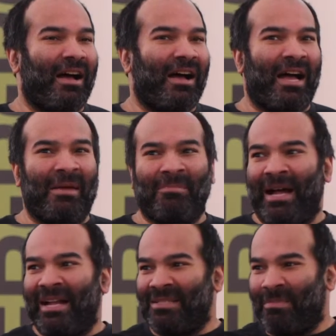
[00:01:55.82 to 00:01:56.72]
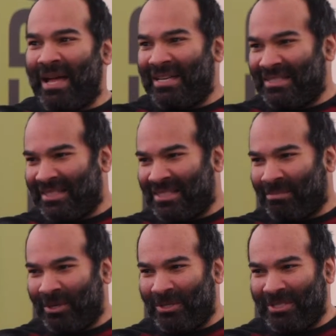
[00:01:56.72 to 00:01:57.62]
I'm not as bad as this
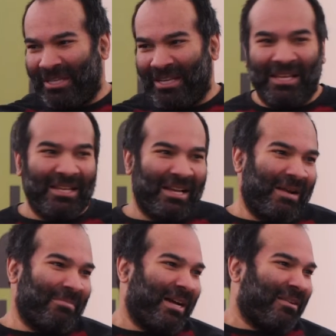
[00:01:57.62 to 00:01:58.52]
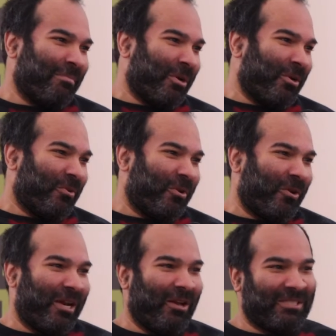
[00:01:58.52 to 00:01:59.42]
person. I'm not a murderer.
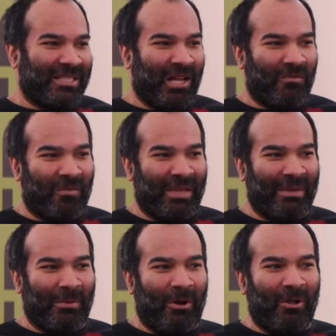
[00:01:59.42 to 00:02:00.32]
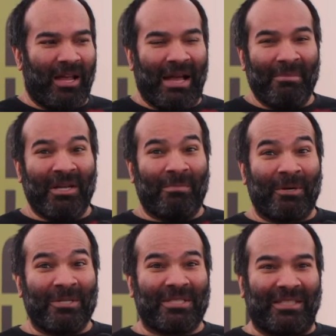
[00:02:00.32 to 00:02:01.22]
I don't steal from people. I'm a good
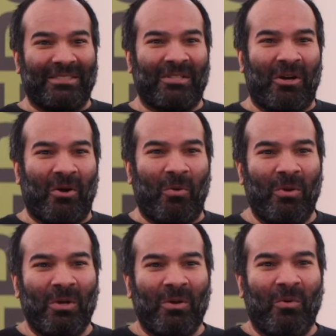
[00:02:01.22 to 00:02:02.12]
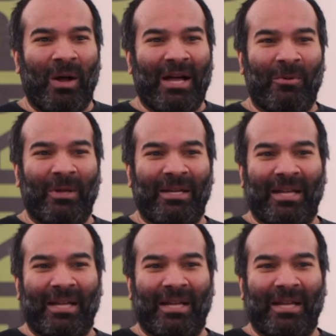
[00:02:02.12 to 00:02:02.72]
person. So why wouldn't